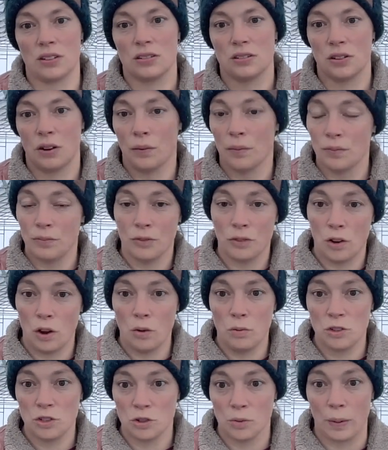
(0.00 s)
So know
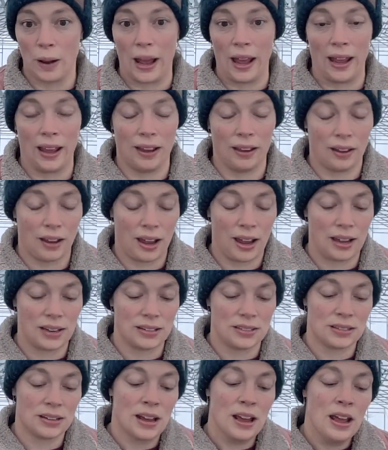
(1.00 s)
what you're buying,
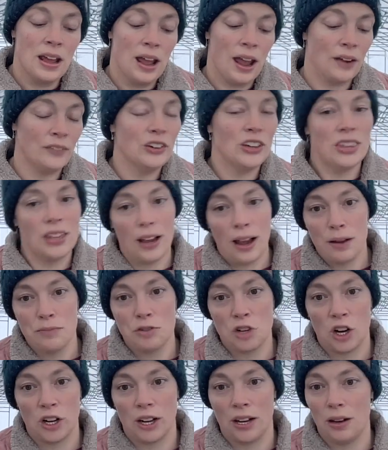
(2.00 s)
and everything I'm
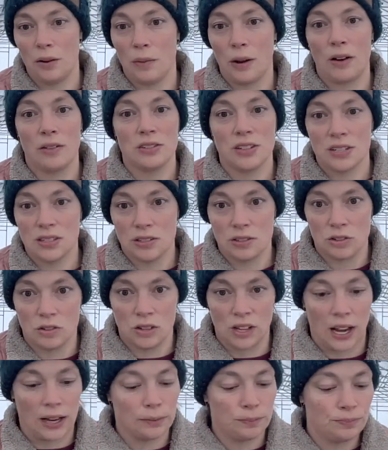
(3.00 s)
talking about doesn't do
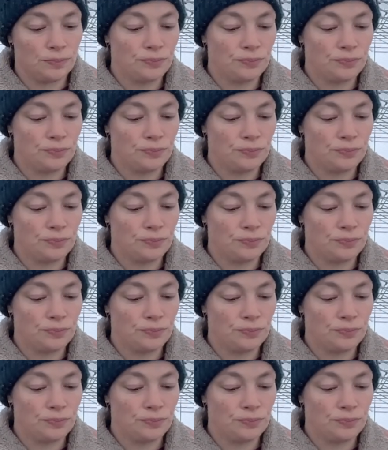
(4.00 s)
that.